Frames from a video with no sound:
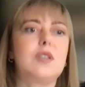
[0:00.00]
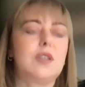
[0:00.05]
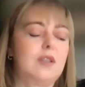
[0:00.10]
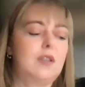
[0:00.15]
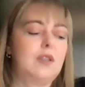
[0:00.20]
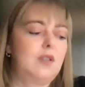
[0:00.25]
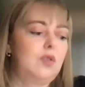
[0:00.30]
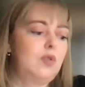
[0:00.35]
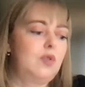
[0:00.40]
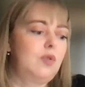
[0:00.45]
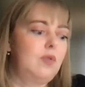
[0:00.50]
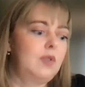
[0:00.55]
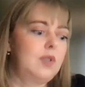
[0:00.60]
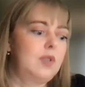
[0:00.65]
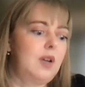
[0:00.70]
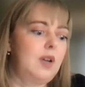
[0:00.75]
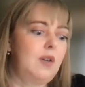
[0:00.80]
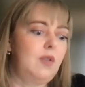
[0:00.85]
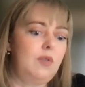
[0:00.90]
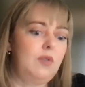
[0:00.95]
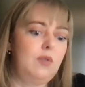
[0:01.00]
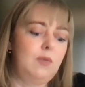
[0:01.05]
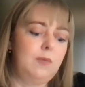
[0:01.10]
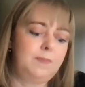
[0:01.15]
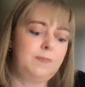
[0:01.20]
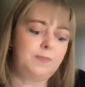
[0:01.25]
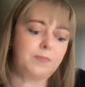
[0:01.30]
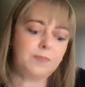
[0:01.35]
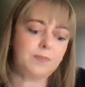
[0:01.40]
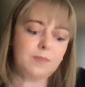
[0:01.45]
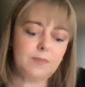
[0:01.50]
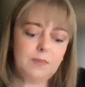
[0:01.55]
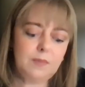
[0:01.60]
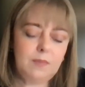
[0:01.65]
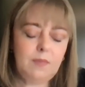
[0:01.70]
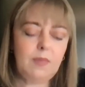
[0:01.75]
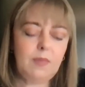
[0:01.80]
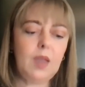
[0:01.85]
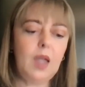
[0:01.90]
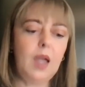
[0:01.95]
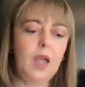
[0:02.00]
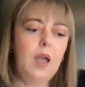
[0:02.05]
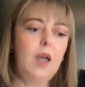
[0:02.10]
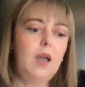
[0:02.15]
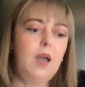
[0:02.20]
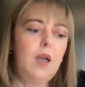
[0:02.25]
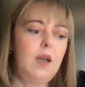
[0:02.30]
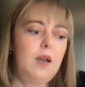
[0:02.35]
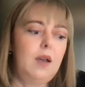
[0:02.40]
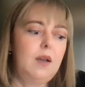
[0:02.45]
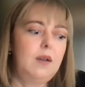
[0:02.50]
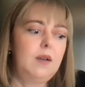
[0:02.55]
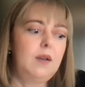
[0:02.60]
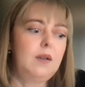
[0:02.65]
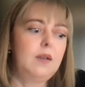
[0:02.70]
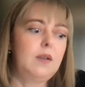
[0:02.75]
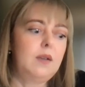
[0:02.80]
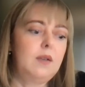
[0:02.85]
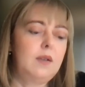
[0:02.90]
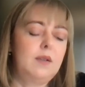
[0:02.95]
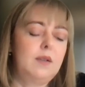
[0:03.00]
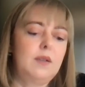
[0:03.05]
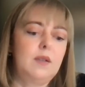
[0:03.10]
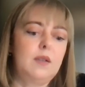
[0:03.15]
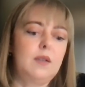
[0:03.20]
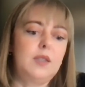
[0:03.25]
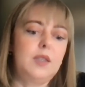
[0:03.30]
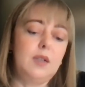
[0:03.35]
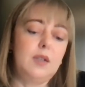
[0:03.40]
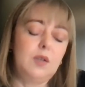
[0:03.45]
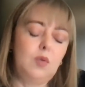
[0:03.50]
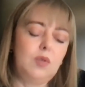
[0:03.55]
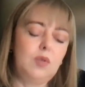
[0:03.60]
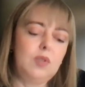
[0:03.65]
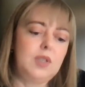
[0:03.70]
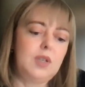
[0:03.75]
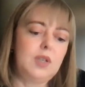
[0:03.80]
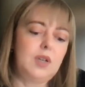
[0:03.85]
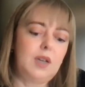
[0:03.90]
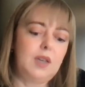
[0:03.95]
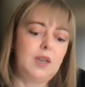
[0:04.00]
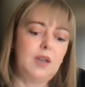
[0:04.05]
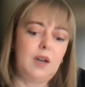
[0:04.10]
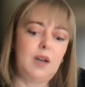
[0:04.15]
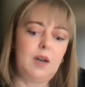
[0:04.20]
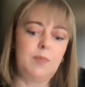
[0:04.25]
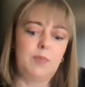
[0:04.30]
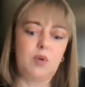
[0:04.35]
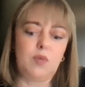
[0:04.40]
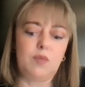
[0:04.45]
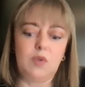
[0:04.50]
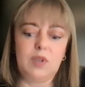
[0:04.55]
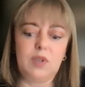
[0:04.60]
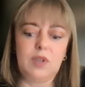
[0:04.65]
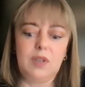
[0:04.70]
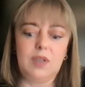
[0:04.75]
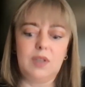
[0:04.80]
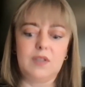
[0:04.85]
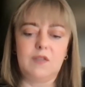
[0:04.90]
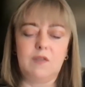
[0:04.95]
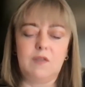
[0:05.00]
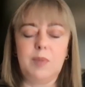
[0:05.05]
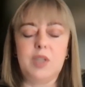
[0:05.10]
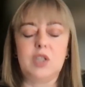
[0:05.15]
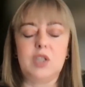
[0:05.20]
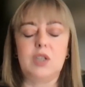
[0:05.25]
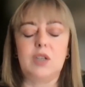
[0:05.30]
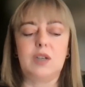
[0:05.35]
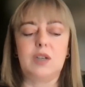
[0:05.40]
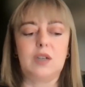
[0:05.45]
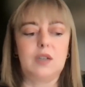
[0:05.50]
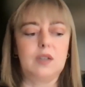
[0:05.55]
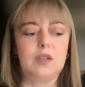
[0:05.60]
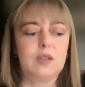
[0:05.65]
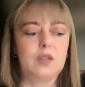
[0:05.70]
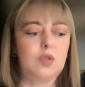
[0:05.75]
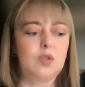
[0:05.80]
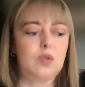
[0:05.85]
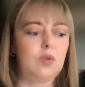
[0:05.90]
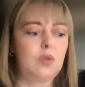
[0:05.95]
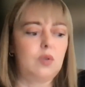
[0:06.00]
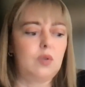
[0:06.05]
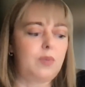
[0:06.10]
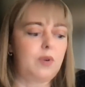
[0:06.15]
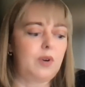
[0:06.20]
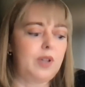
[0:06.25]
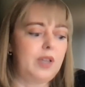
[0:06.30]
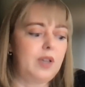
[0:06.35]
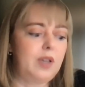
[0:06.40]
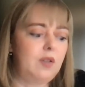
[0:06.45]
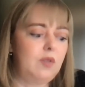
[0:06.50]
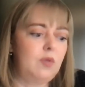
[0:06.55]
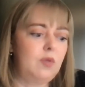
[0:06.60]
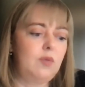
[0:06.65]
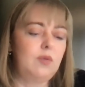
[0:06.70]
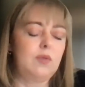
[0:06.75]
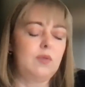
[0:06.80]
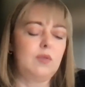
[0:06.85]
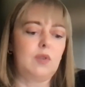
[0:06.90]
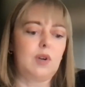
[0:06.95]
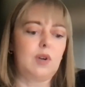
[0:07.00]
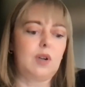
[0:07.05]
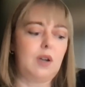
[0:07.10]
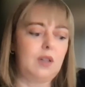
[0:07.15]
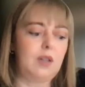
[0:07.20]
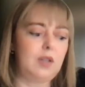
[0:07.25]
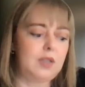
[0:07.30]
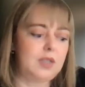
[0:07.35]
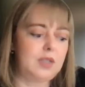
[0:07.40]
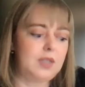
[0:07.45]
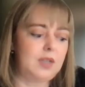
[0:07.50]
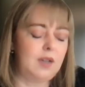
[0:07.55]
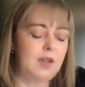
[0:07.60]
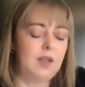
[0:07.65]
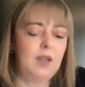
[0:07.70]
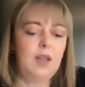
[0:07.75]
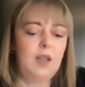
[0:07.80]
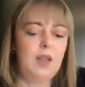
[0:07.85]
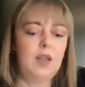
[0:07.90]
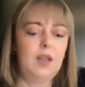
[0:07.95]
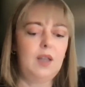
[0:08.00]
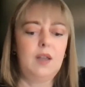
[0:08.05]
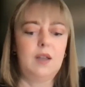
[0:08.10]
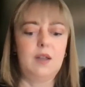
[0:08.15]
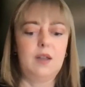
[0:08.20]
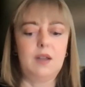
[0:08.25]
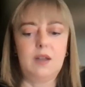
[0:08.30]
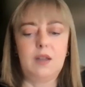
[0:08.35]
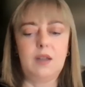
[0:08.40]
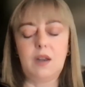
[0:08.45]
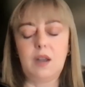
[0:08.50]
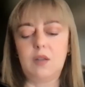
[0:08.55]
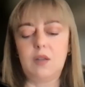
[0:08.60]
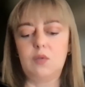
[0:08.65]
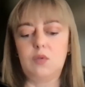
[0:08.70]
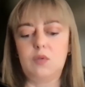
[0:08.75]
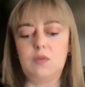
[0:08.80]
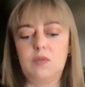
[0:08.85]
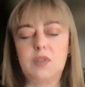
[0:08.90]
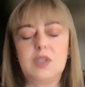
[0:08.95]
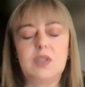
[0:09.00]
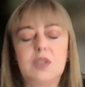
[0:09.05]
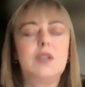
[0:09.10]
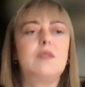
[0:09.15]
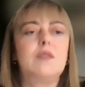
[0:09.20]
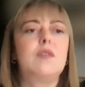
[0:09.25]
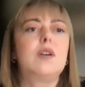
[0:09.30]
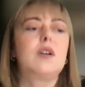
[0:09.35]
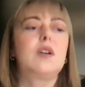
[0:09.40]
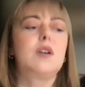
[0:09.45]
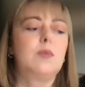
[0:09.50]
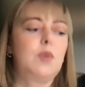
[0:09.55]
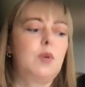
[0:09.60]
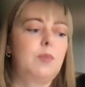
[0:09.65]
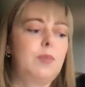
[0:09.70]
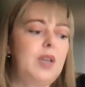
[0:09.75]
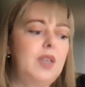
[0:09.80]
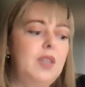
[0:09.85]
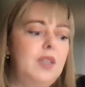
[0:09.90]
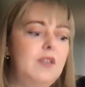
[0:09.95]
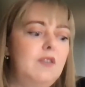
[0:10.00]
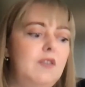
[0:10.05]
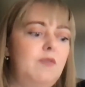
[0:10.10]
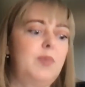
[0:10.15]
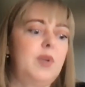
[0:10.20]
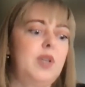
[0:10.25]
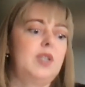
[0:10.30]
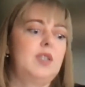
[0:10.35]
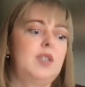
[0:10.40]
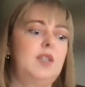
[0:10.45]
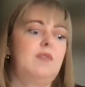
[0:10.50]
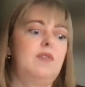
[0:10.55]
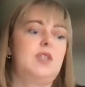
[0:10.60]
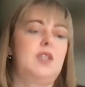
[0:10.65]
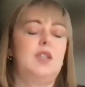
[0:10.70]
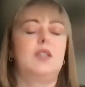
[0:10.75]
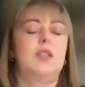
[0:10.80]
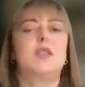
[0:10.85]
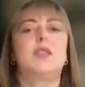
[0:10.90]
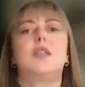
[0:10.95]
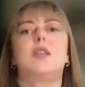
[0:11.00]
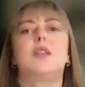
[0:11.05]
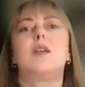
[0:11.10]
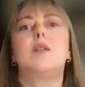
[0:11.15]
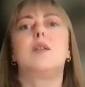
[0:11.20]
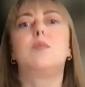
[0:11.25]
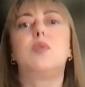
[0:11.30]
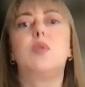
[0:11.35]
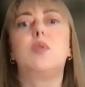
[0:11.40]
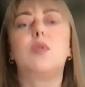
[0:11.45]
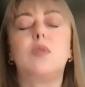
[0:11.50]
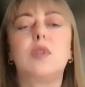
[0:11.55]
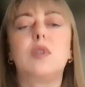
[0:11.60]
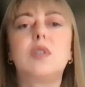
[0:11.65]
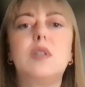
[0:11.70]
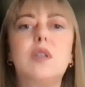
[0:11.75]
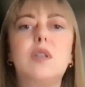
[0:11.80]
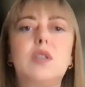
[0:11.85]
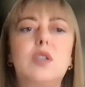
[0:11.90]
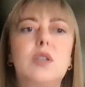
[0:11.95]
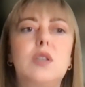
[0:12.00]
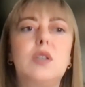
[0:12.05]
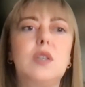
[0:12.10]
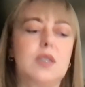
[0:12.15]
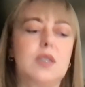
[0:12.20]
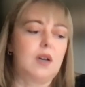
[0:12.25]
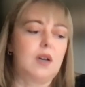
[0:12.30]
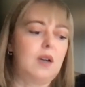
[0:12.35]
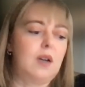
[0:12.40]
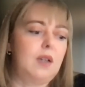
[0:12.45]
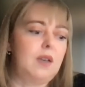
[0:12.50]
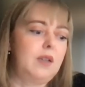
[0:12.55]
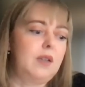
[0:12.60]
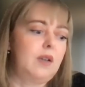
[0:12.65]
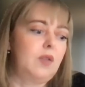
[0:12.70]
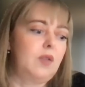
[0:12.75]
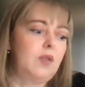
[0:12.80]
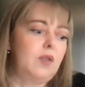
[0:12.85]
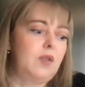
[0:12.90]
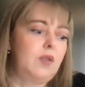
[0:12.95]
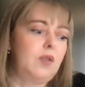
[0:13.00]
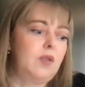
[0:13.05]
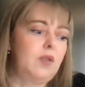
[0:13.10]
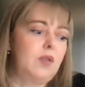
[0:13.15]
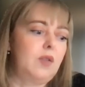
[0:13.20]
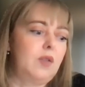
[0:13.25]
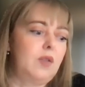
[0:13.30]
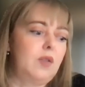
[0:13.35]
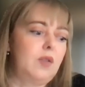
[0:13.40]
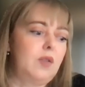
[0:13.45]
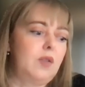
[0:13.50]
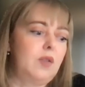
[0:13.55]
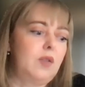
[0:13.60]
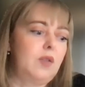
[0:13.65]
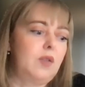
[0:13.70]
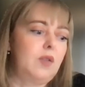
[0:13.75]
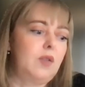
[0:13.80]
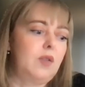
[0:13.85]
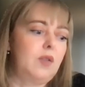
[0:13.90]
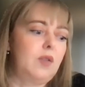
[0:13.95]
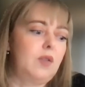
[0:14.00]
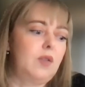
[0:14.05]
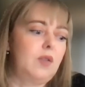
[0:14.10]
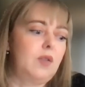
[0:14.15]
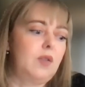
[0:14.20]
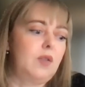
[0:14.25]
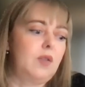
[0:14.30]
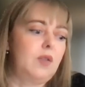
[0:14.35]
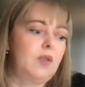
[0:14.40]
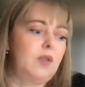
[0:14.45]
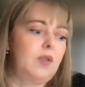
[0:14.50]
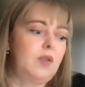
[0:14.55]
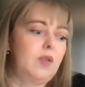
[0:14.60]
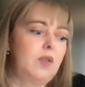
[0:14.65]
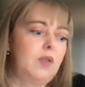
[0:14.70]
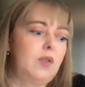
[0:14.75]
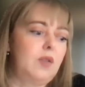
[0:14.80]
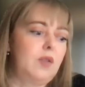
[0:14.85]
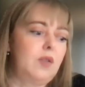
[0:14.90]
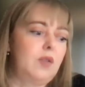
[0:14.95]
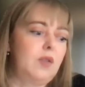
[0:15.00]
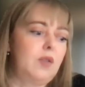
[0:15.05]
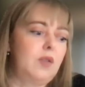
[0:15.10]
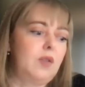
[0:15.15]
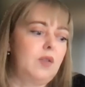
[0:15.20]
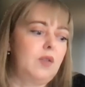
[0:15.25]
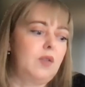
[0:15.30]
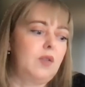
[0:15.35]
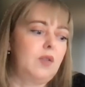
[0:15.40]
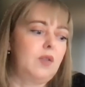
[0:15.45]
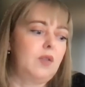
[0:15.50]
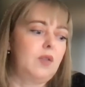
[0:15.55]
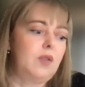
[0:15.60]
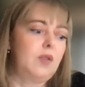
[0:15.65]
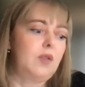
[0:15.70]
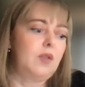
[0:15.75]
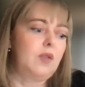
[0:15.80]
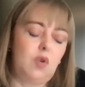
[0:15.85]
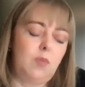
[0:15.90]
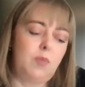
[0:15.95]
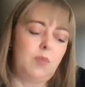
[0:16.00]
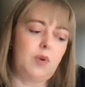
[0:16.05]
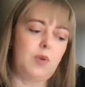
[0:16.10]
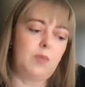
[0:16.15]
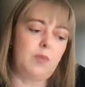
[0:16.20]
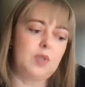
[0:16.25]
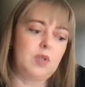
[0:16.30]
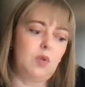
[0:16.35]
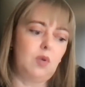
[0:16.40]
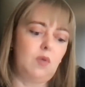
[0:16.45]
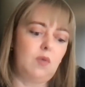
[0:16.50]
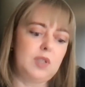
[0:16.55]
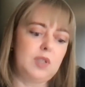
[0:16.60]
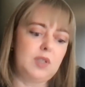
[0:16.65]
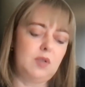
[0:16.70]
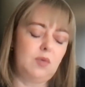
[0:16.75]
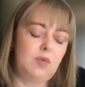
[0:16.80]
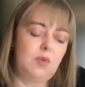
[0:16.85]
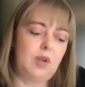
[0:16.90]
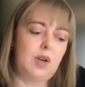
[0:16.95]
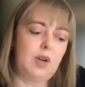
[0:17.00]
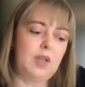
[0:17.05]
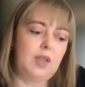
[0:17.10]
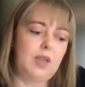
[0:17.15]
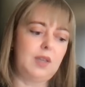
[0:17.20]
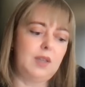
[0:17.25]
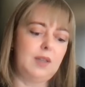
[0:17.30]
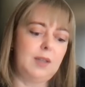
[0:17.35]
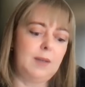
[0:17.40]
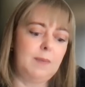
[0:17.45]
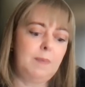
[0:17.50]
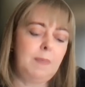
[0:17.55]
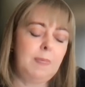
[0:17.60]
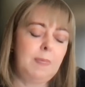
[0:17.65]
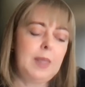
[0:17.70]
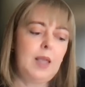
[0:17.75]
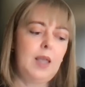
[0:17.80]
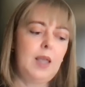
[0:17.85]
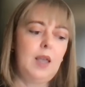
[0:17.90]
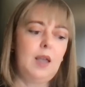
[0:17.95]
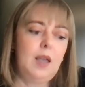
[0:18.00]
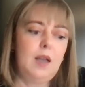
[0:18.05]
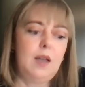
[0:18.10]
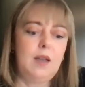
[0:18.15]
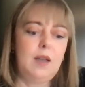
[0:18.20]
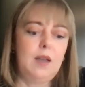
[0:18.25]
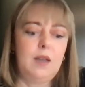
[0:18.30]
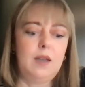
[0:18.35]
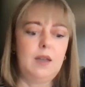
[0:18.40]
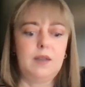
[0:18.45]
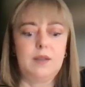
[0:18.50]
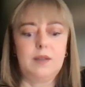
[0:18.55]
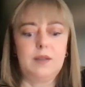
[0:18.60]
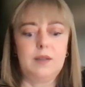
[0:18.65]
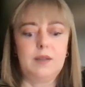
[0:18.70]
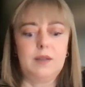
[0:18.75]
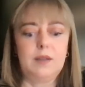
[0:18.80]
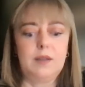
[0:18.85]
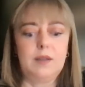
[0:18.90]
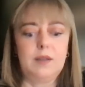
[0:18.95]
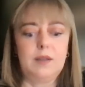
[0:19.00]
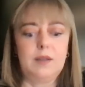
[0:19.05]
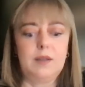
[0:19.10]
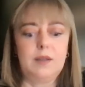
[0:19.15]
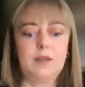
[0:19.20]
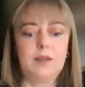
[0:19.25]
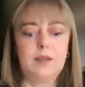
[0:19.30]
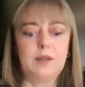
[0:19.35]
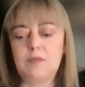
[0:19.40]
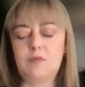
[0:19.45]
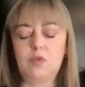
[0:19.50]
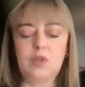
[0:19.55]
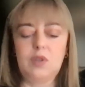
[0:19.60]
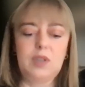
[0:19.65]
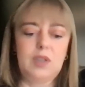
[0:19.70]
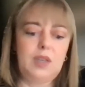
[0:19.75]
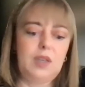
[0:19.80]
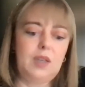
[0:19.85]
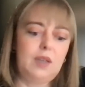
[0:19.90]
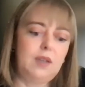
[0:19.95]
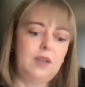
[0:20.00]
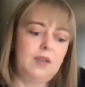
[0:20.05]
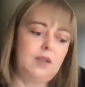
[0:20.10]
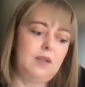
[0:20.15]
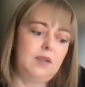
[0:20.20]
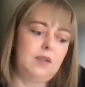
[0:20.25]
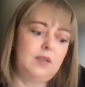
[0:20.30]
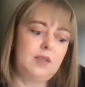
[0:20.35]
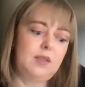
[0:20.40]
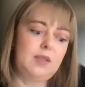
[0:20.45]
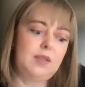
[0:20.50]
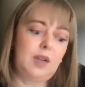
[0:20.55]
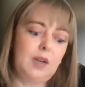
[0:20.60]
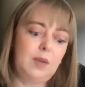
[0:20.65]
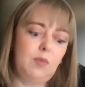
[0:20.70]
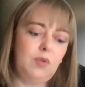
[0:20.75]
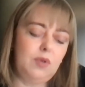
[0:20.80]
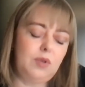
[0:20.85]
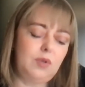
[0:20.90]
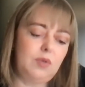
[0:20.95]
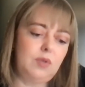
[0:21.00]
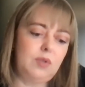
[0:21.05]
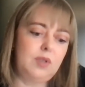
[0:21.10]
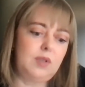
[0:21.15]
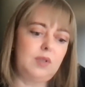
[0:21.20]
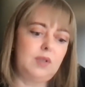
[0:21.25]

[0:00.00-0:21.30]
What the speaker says: for the opportunity to attend this event. The diagnostics that were conducted as part of this project dealt with a number of important moments. First of all, there was the study on the key problems and challenges that prevent Ukrainian industries from